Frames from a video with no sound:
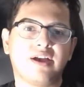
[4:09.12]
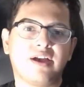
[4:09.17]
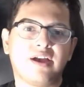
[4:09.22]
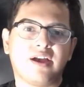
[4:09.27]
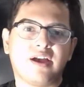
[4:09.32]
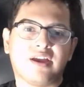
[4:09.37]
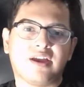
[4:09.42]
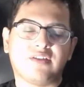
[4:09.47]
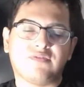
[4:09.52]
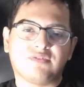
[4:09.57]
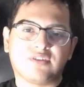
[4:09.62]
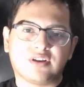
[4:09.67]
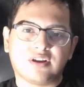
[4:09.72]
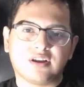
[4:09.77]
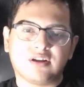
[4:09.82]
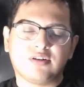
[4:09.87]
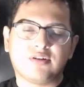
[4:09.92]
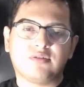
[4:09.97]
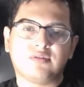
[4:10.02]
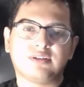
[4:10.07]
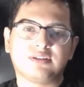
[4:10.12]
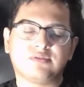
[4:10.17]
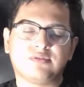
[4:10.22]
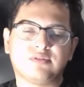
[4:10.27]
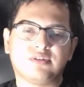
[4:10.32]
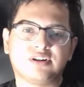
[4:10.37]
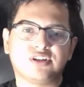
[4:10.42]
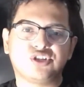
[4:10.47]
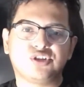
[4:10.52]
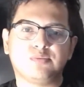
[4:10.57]
if you're gonna go into
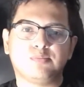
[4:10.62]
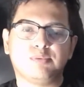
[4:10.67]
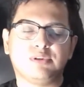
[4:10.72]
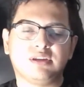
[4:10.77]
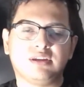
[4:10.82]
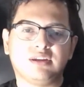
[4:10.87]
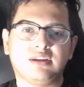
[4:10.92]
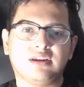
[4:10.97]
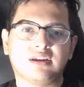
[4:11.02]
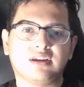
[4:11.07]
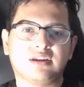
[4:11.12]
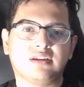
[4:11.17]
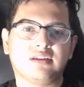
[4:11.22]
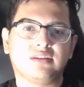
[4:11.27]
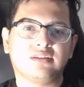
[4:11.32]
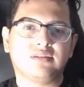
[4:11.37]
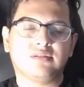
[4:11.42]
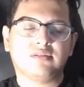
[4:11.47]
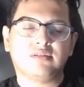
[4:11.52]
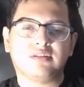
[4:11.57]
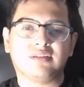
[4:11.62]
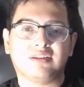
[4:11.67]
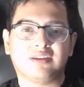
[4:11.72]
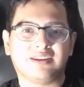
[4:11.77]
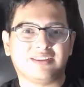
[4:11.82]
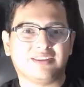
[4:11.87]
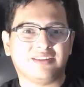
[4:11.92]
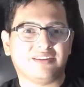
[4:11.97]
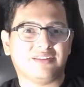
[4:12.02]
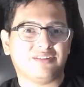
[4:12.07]
RGB
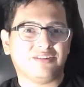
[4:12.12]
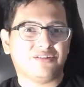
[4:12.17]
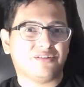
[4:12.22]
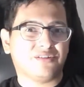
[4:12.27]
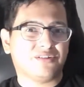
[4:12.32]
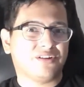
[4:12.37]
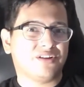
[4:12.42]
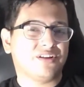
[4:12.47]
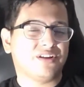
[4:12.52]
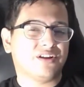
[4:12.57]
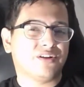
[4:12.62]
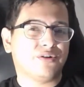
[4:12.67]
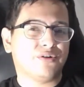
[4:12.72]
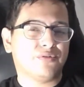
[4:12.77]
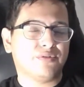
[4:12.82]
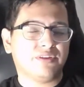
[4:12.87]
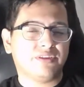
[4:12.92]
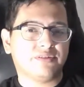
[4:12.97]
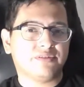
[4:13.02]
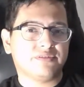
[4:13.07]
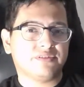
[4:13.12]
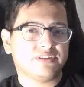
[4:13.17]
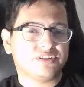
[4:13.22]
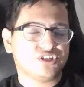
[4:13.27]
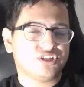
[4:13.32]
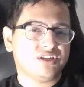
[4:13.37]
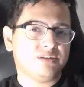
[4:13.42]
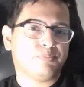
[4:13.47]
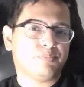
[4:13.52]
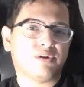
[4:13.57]
and you're gonna go either the
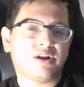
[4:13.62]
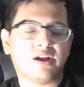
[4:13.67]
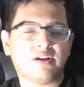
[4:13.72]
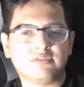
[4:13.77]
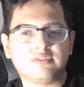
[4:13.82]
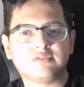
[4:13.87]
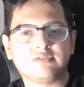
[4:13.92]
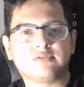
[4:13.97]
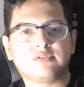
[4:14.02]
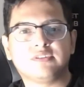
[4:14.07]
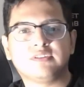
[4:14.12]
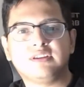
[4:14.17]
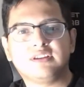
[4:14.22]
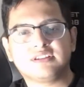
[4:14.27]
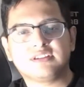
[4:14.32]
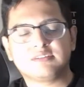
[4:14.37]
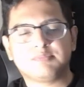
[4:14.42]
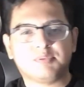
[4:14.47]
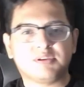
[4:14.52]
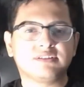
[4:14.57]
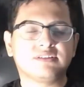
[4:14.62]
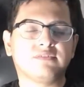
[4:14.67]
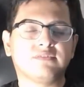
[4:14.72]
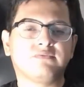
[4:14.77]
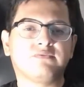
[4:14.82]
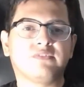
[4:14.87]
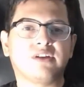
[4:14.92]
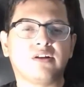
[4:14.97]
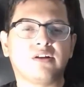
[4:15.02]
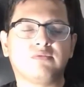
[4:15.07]
cheap route or the
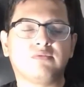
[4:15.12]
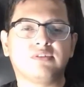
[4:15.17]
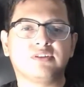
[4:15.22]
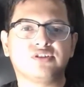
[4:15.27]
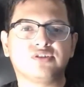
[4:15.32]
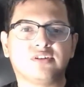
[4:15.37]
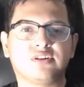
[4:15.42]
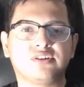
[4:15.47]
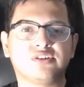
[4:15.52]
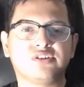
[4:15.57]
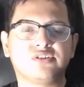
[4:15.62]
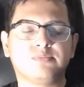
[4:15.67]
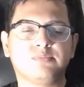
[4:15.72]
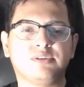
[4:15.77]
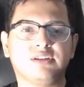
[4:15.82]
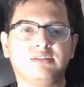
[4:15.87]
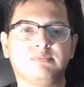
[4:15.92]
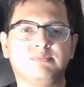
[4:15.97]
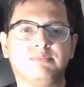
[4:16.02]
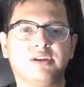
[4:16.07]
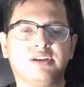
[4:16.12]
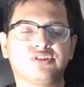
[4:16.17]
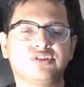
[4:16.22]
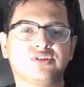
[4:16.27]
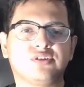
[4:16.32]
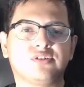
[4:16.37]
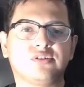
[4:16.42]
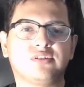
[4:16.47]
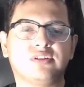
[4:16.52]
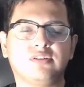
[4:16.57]
expensive route, which are RGB, make
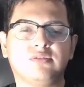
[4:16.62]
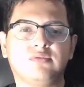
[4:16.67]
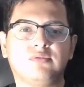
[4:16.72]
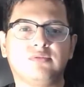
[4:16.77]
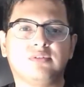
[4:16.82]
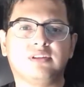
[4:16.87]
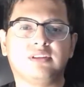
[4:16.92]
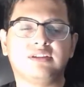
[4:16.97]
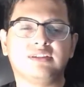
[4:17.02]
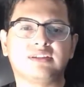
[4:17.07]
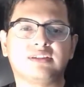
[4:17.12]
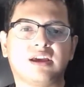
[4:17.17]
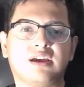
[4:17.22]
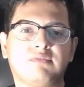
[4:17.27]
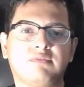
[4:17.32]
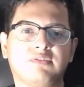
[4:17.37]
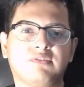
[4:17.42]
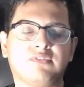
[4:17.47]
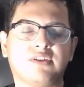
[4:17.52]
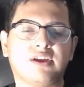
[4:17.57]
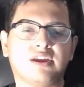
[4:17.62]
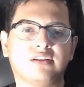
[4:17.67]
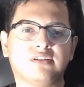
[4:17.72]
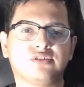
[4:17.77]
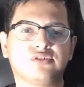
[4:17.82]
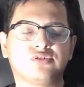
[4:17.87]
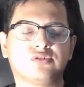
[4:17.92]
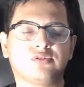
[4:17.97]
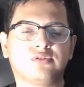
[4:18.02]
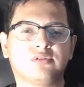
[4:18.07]
sure that you at least have a fan
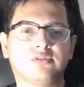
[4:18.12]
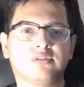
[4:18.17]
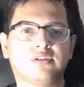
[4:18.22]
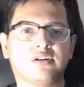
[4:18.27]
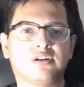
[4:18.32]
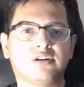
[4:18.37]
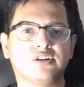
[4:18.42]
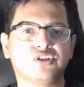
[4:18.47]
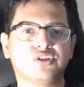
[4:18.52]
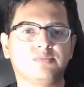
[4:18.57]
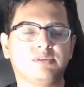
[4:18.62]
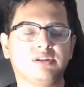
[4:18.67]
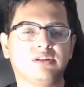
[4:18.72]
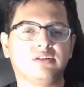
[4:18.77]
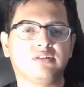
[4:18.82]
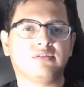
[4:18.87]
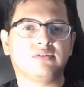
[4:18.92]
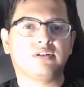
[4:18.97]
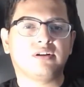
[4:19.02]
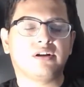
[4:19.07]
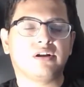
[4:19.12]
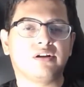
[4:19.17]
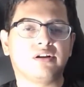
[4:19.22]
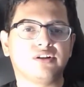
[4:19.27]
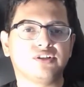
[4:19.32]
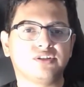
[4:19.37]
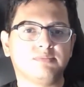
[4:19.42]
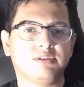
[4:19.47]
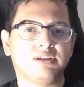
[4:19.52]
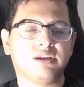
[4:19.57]
controller RGB or
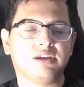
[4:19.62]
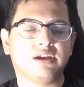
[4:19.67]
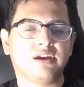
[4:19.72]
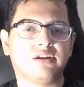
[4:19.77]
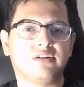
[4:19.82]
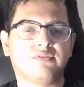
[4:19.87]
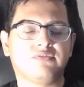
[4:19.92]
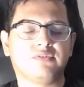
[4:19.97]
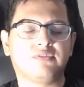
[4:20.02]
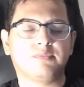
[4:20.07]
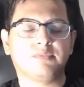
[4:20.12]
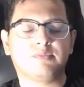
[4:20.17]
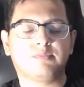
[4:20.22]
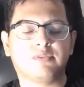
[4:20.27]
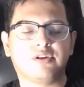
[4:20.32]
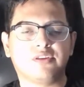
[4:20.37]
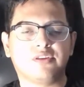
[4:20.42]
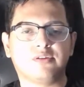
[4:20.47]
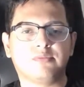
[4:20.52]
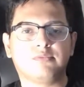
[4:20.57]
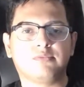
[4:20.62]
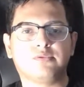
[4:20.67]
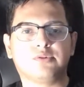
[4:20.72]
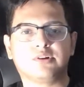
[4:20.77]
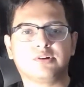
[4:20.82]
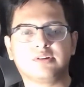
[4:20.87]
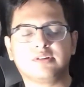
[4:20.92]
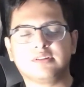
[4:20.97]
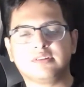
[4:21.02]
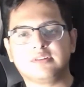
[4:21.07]
RGB header from your
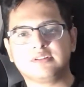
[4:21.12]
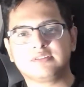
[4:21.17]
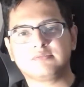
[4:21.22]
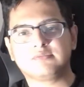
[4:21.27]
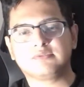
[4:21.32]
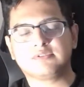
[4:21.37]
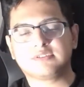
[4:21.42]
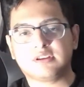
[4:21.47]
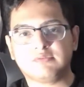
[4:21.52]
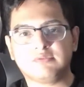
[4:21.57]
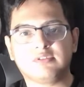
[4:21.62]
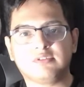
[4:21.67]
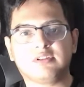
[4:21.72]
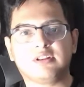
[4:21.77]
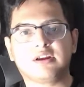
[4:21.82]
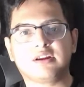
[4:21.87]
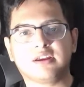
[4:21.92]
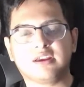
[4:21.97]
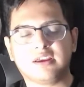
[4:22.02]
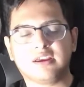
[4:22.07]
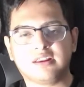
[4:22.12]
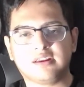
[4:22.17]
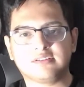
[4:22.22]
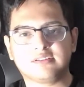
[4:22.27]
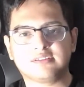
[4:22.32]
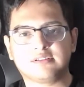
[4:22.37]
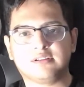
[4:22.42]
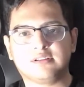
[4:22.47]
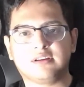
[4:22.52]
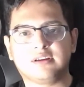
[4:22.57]
motherboard. This will save you a lot of
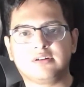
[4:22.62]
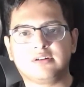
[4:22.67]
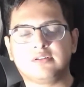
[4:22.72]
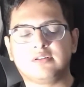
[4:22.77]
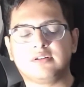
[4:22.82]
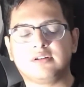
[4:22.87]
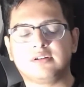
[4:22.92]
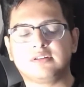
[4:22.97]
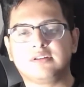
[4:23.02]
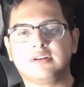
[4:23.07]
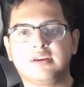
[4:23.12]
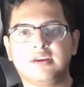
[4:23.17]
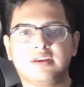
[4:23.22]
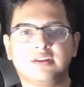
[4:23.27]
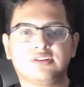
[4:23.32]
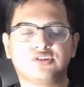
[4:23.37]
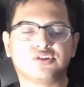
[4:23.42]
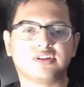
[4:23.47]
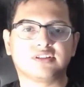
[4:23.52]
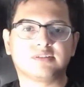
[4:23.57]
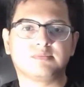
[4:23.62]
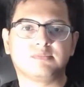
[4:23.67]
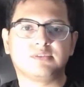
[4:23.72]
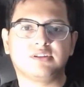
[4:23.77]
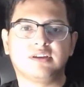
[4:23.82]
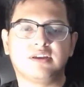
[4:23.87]
headaches later on, trust me.